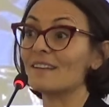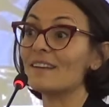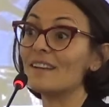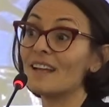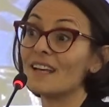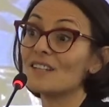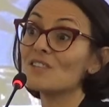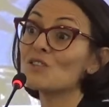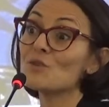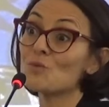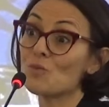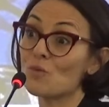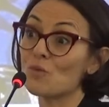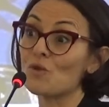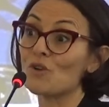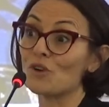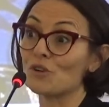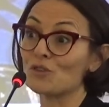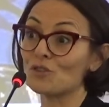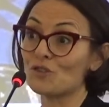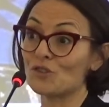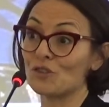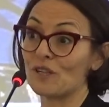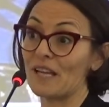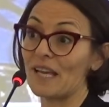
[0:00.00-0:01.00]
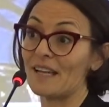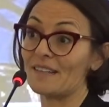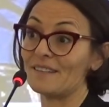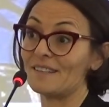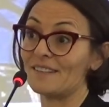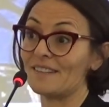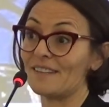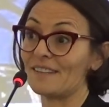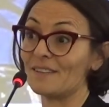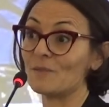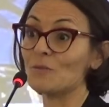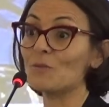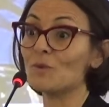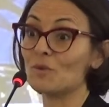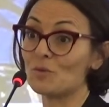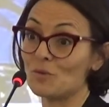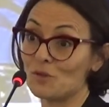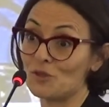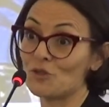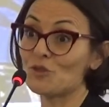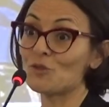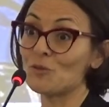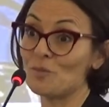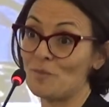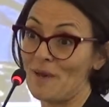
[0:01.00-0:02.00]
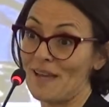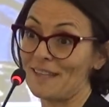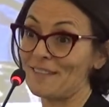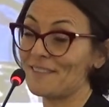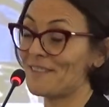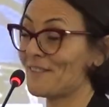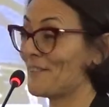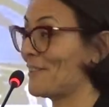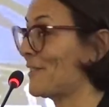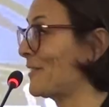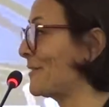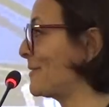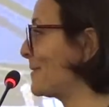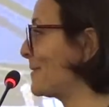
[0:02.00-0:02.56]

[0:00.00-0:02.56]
Let's work together. We will do better.